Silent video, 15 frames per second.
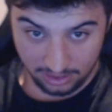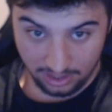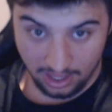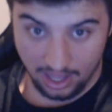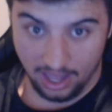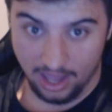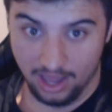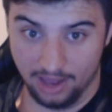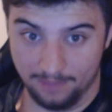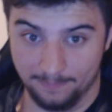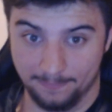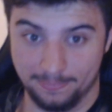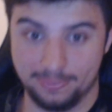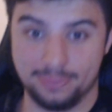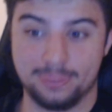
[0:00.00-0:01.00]

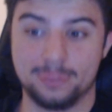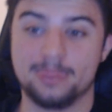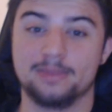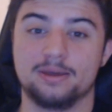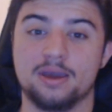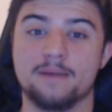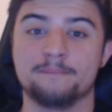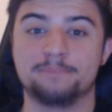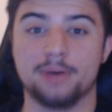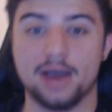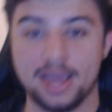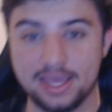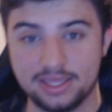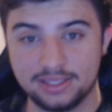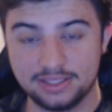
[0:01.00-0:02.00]

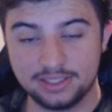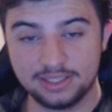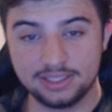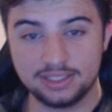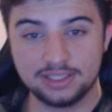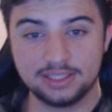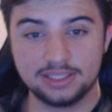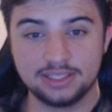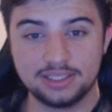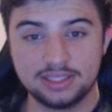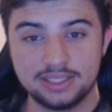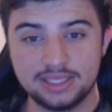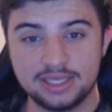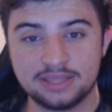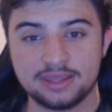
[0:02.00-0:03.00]
But
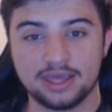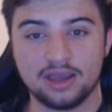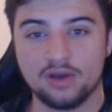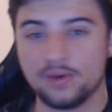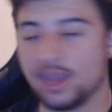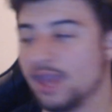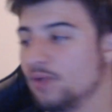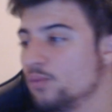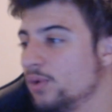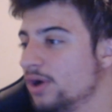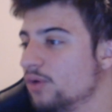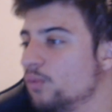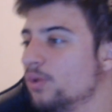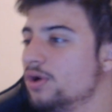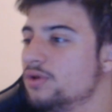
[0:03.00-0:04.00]
it's like, okay,
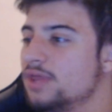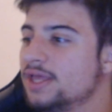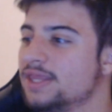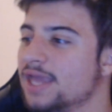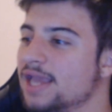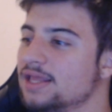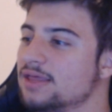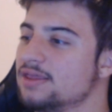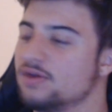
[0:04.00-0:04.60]
where do they take this?